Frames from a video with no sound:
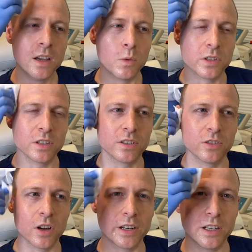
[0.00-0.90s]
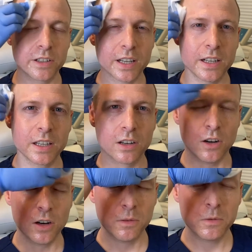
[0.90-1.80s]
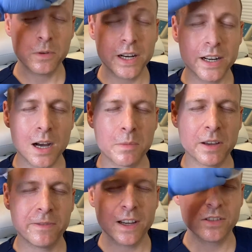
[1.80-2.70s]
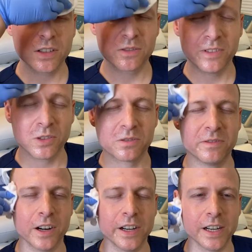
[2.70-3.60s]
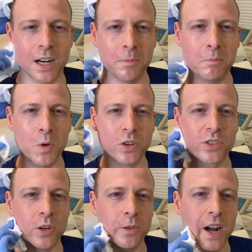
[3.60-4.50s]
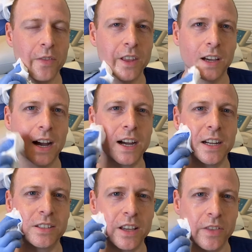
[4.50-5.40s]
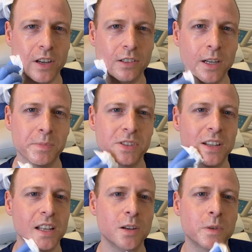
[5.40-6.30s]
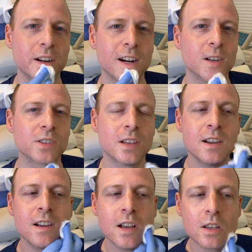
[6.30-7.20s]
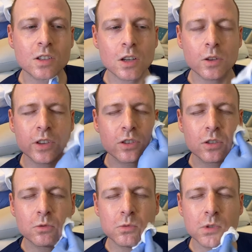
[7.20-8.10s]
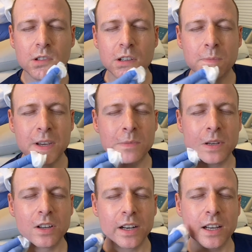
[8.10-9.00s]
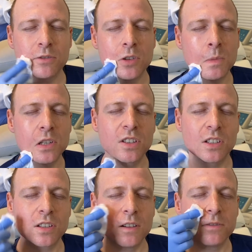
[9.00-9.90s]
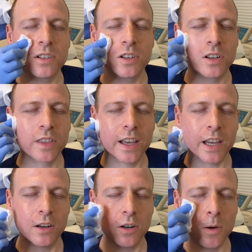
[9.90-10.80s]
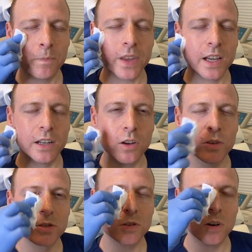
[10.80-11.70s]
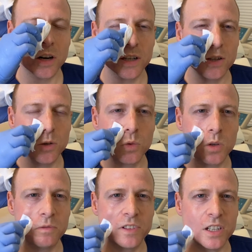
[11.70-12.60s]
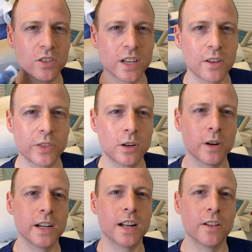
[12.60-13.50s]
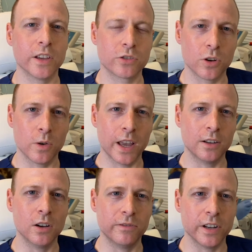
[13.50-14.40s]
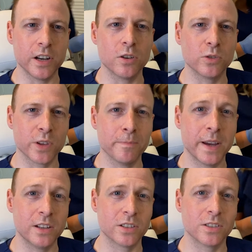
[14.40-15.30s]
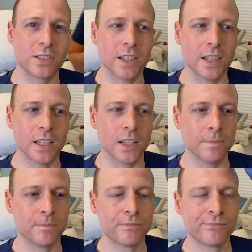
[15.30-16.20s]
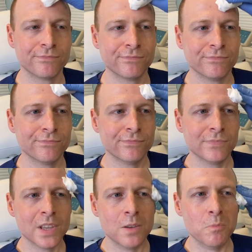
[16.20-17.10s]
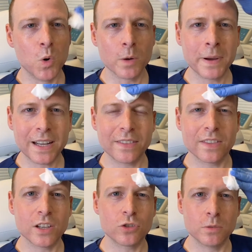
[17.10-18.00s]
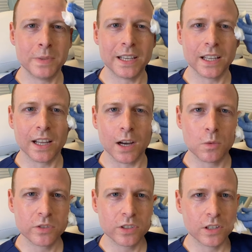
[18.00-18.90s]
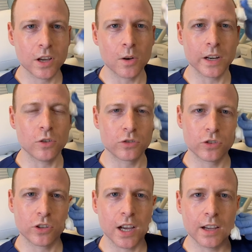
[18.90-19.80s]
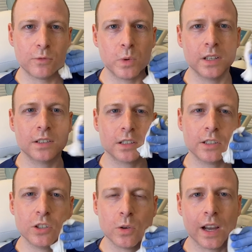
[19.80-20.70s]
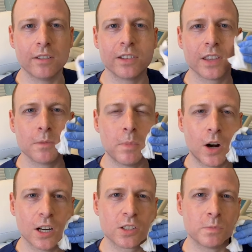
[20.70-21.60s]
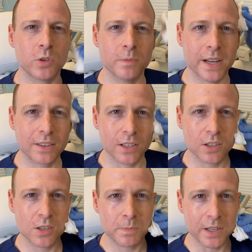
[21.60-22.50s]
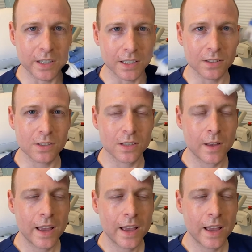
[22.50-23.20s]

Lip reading: which is not irritating at all. Right now my face just feels very numb, more so around the eyes and the lips than anywhere else. So this should really make me not have too much discomfort during the halo. I know there's a lot of YouTube videos out there right now that show halo videos and patients in more pain than they should be in. I want you to know at Ocean Drive, we literally do everything possible to make the experience